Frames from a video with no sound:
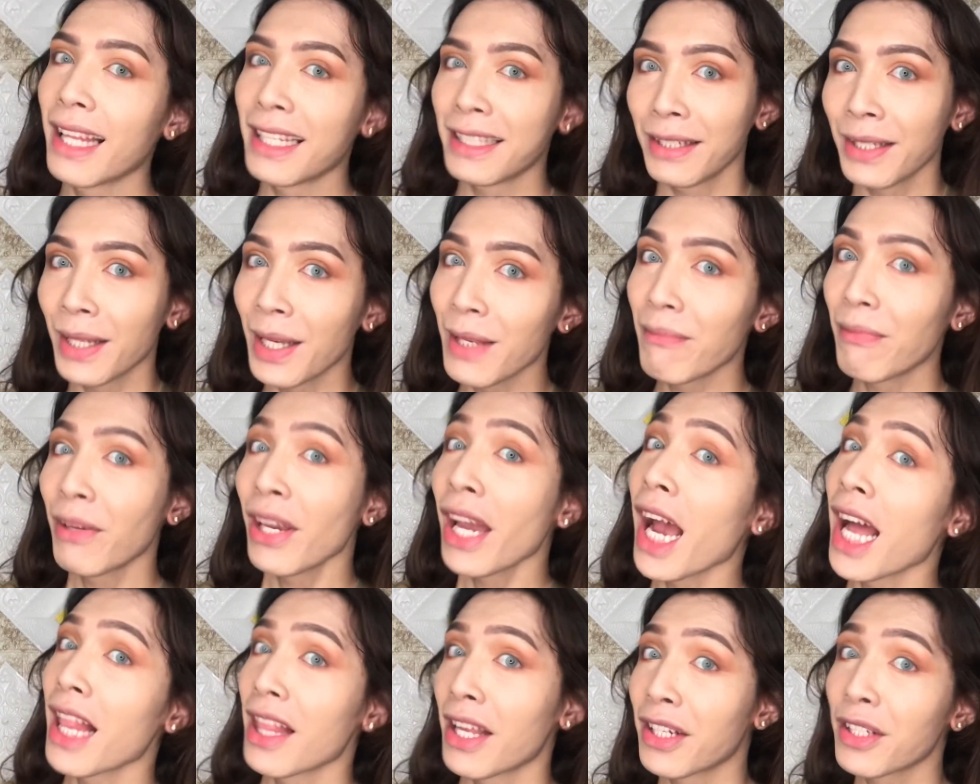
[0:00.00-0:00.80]
to keep my
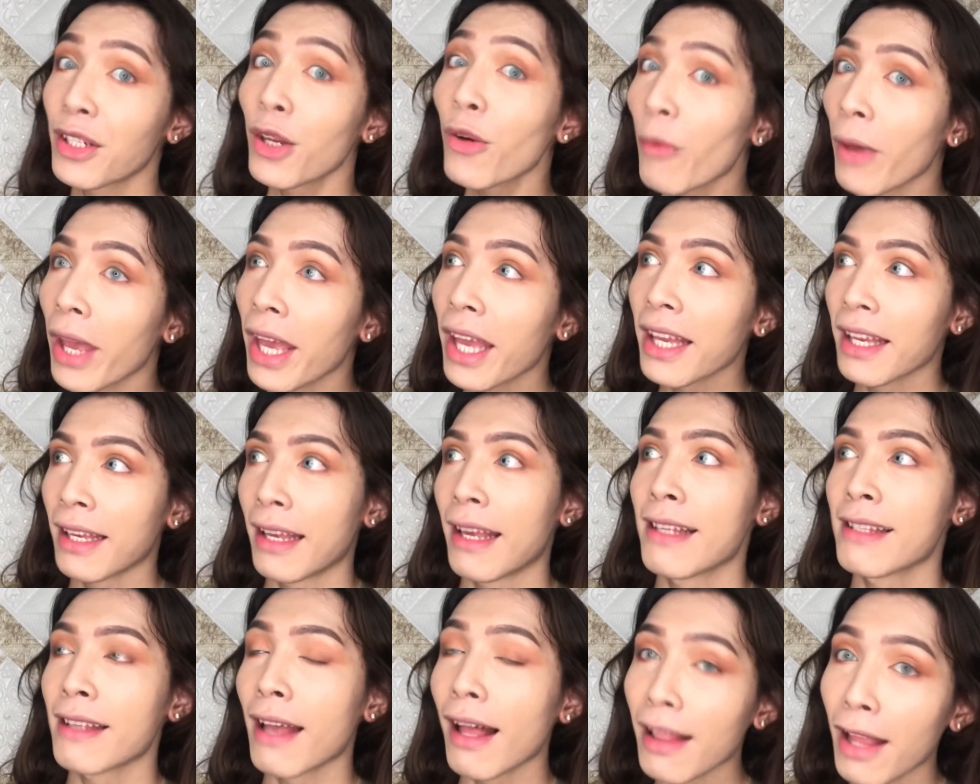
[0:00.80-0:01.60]
eyeliner winged
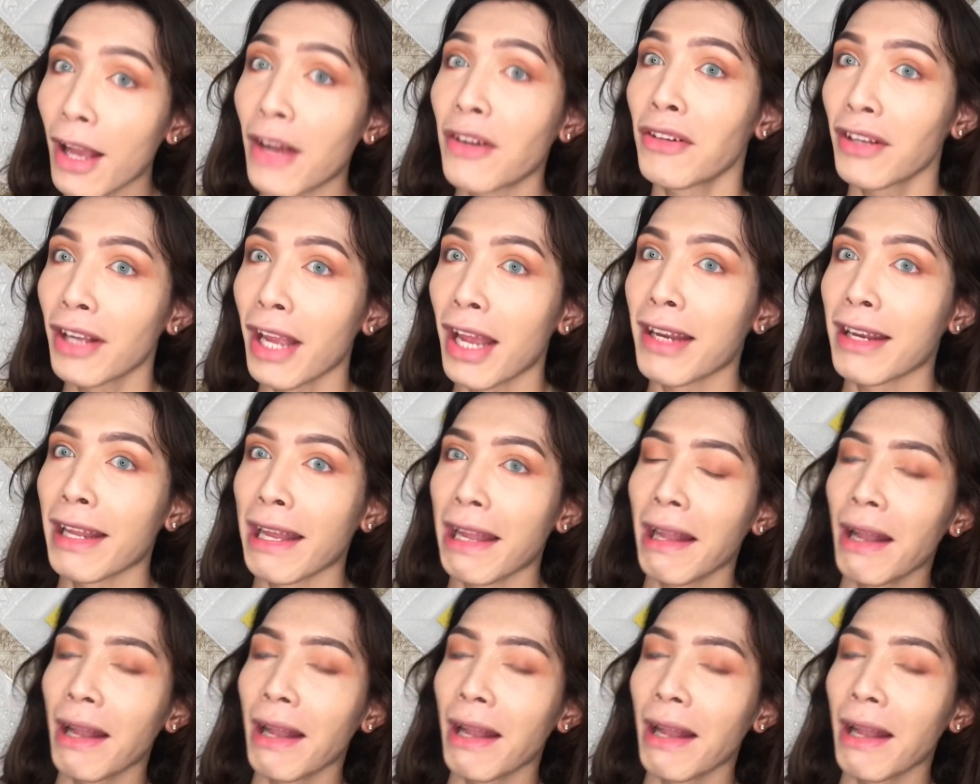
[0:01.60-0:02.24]
because Ariana Grande,